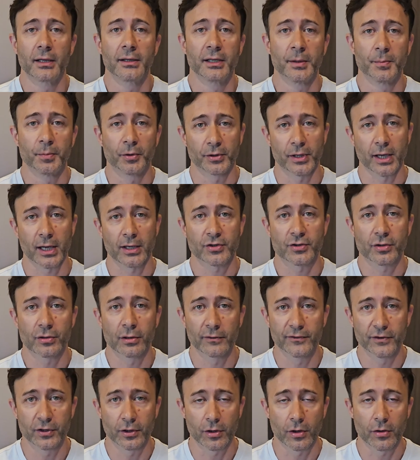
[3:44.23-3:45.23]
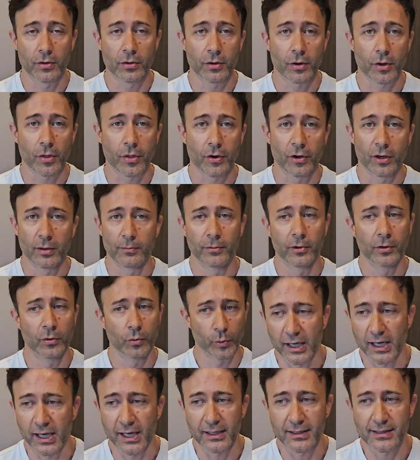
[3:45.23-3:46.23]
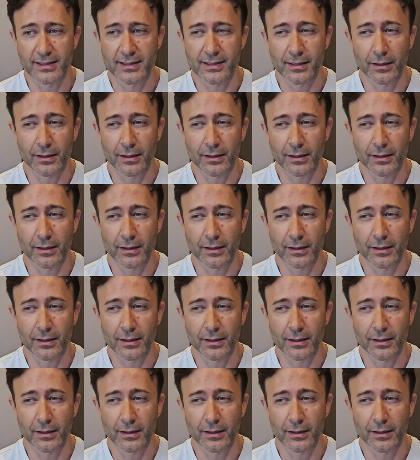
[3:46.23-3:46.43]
the production of your own growth hormone, it's